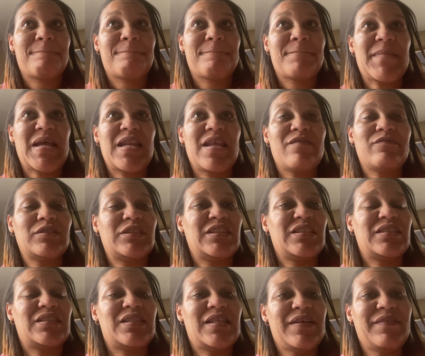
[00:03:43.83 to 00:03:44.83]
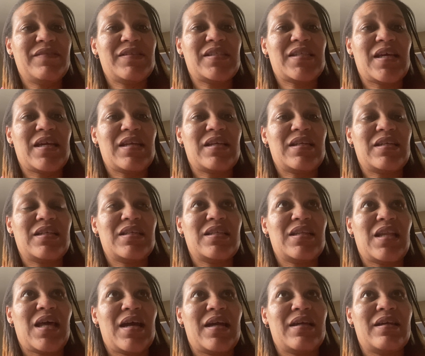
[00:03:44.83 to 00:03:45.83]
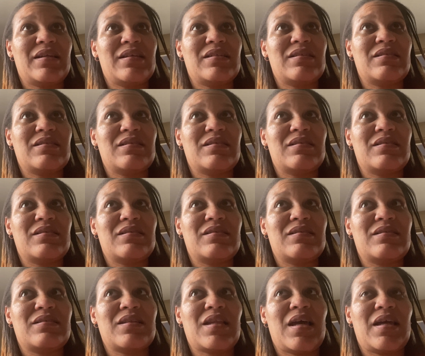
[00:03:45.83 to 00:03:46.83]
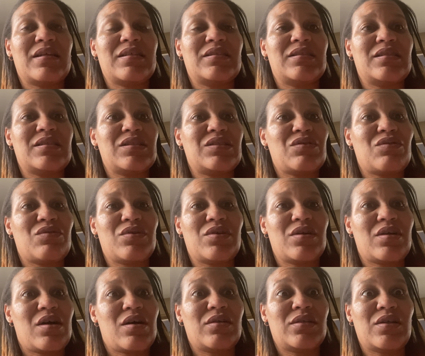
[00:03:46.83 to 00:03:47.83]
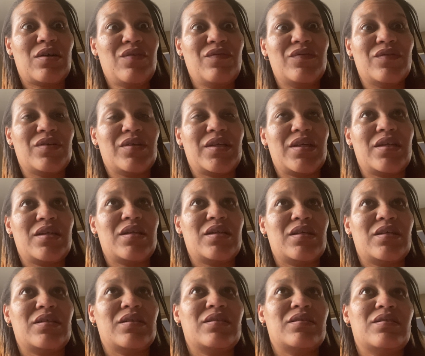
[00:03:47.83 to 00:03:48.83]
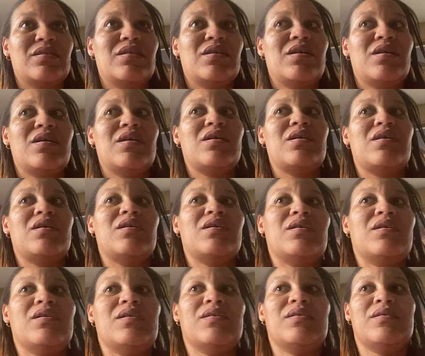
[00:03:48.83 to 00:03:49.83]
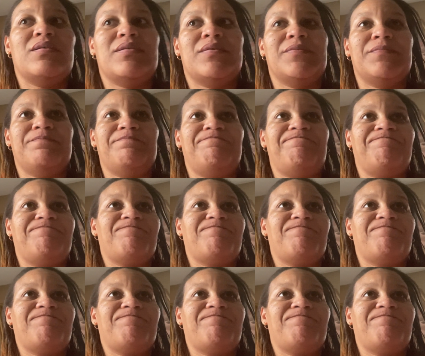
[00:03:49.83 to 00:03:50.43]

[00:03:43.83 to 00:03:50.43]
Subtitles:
and that was just devastating. It's like it just started all over again. Um,